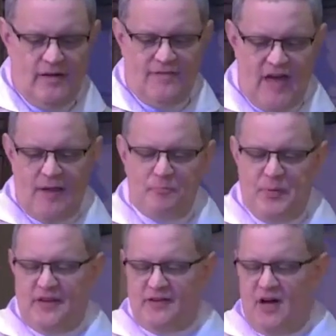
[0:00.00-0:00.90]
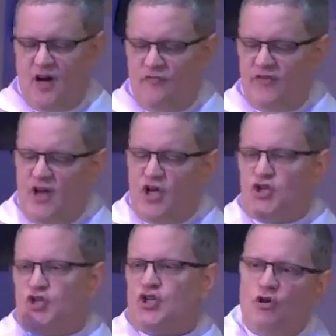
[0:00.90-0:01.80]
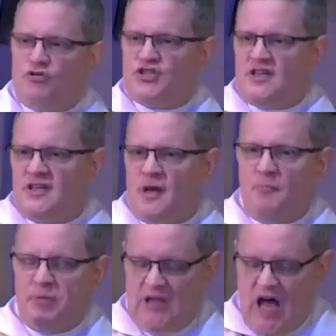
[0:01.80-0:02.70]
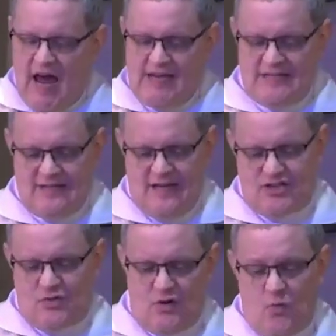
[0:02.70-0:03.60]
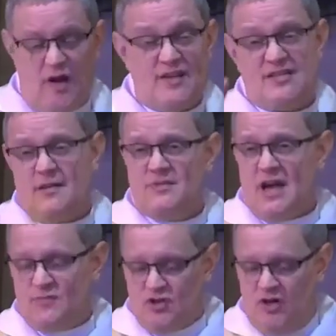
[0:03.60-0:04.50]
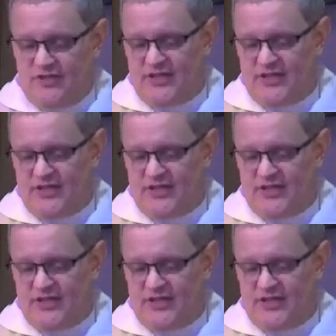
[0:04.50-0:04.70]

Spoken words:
That bit of chosen blindness, or what is sometimes called